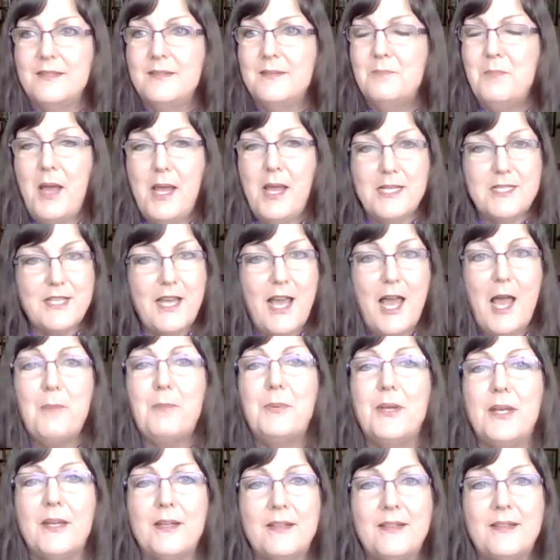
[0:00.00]
my
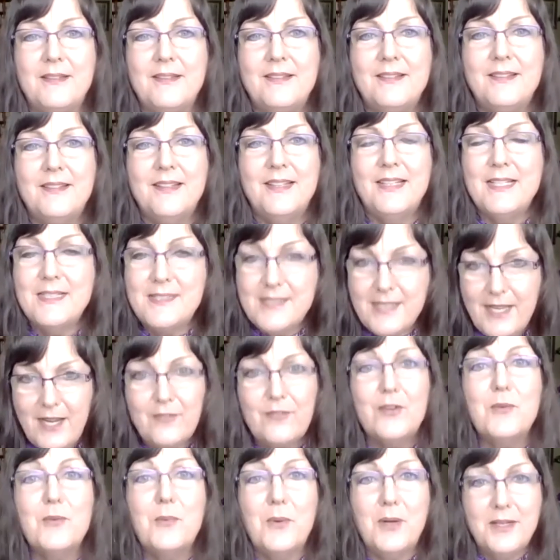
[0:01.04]
topic is
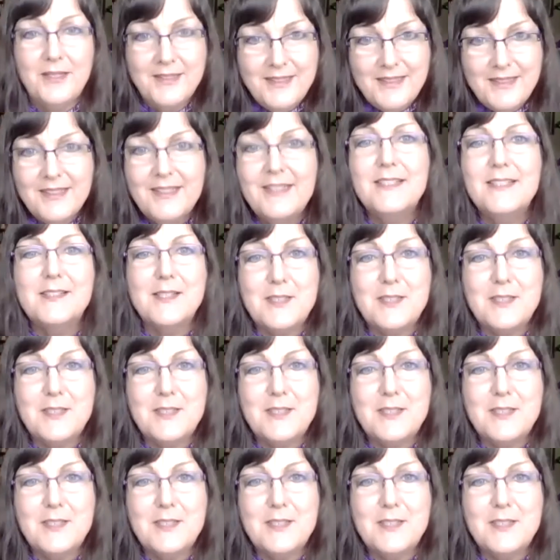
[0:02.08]
everyone is a